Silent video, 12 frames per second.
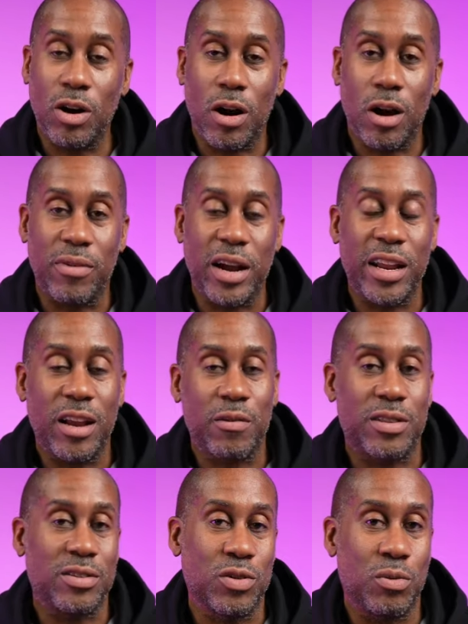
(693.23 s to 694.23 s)
arm right here
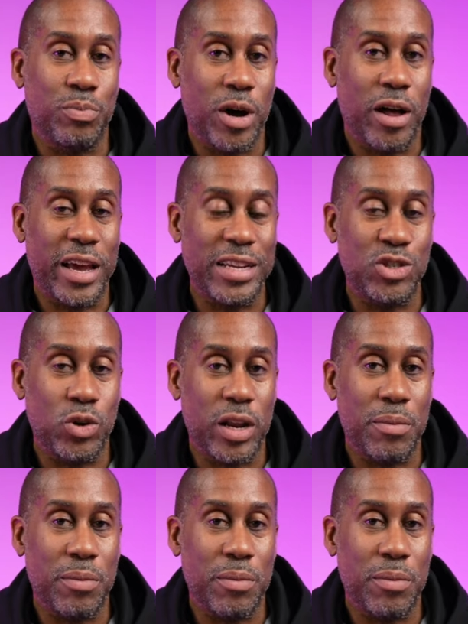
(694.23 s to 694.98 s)
with this little ball head joint,